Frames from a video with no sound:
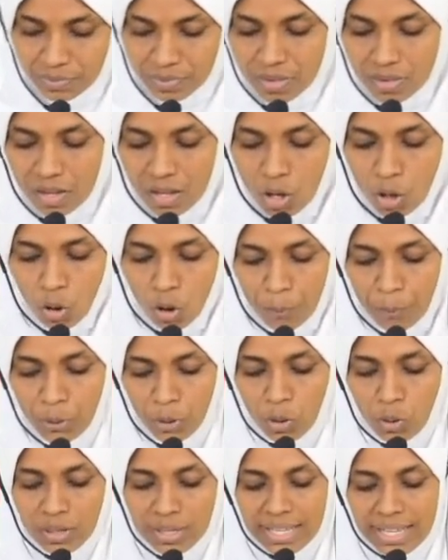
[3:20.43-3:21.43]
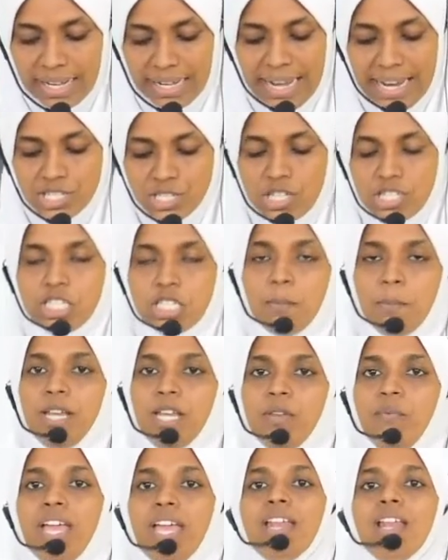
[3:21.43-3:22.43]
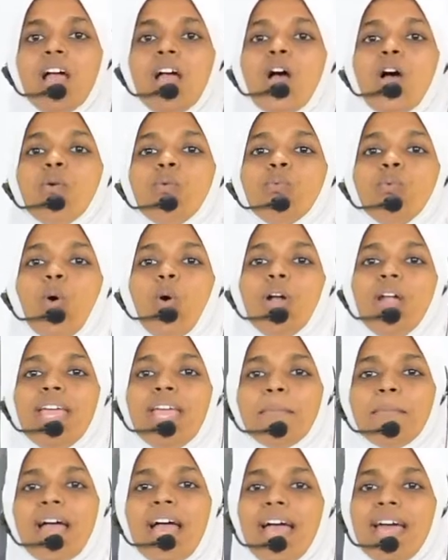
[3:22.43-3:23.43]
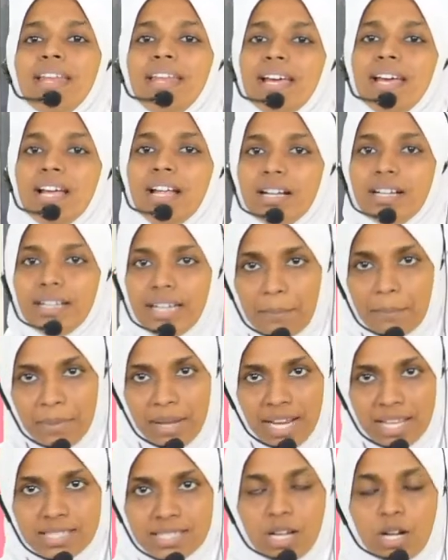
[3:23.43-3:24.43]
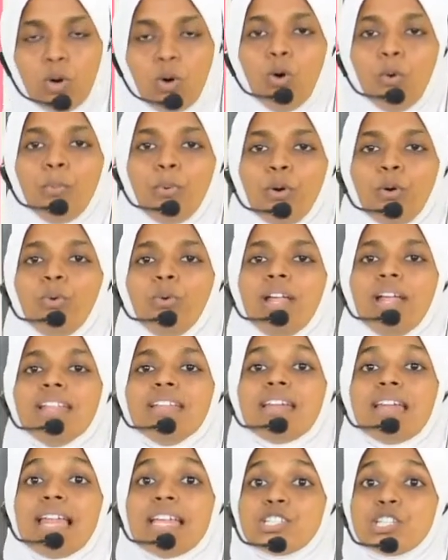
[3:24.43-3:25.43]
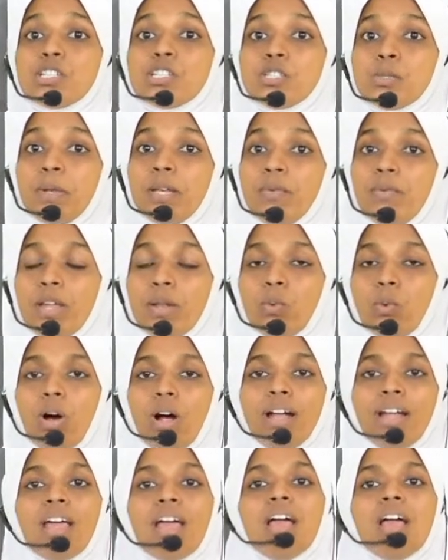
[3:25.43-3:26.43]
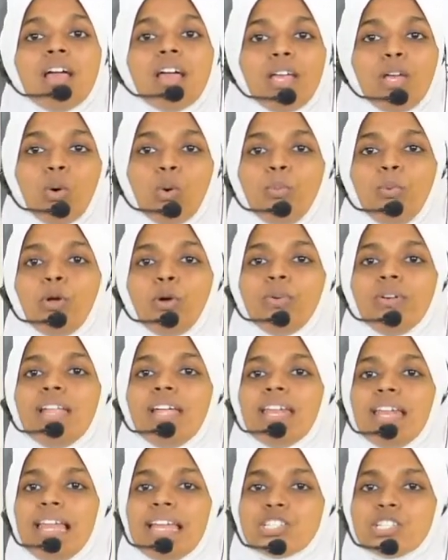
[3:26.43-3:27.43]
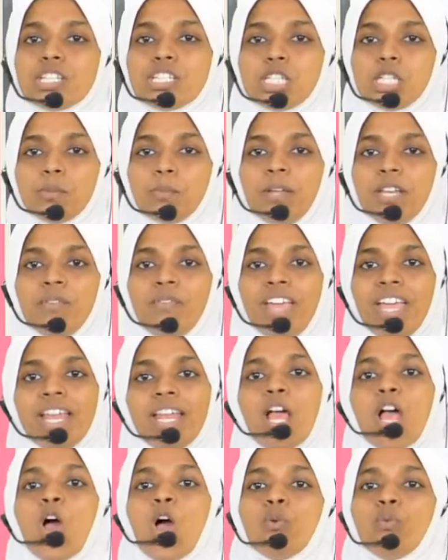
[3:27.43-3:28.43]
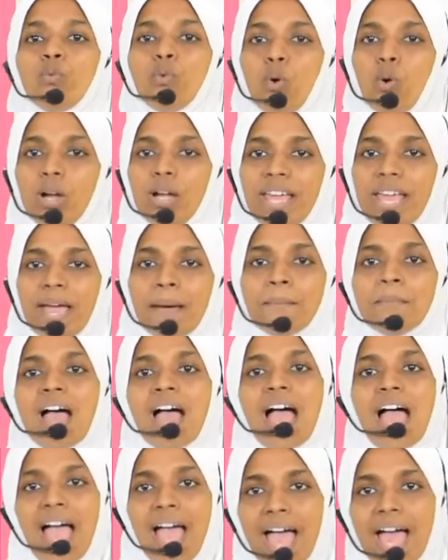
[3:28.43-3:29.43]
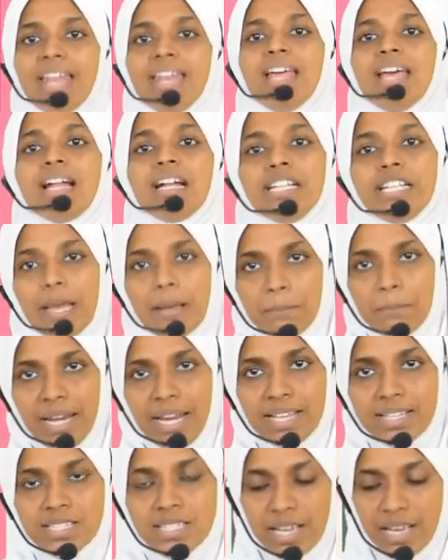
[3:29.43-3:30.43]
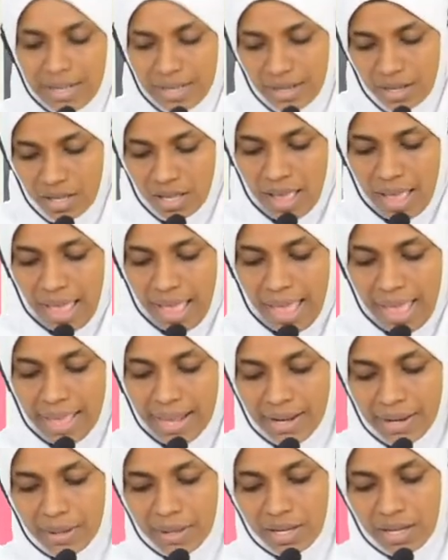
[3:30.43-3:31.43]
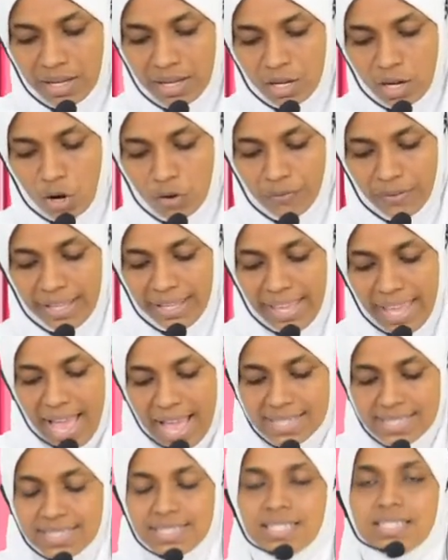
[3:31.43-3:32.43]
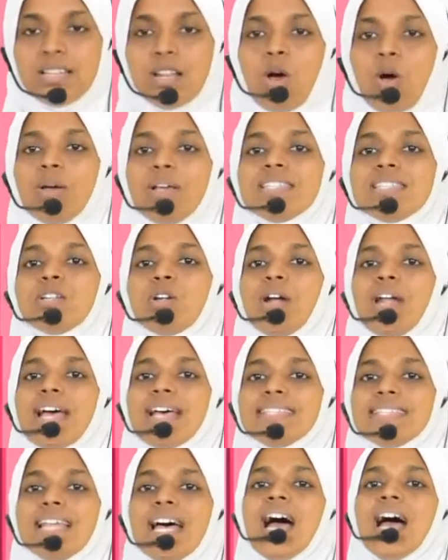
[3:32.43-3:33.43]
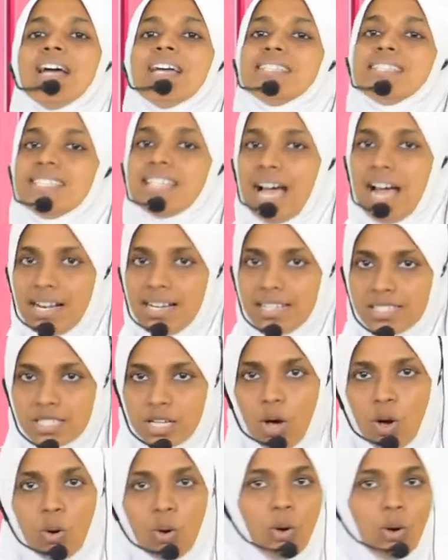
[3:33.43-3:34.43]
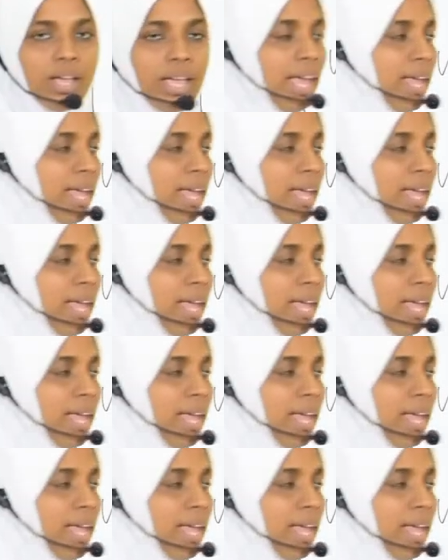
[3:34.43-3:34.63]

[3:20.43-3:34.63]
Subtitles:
who proved the relationship between volume and temperature? Who proved the relationship between what? Who proved the relationship between volume and temperature and of a gas? This law is known as the Charles law. Okay,